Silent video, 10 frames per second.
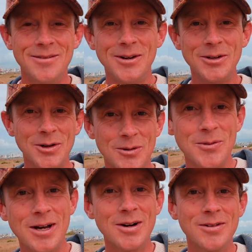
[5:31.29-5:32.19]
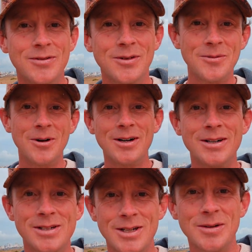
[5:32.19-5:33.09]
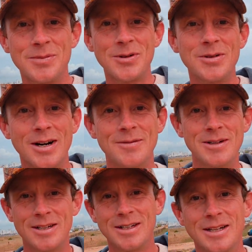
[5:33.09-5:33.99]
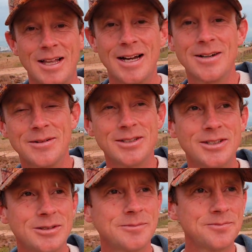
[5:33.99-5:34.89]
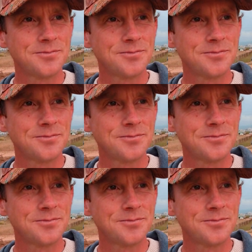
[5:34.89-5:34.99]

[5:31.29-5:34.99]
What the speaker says: when you're aware of the words and the programming and the language.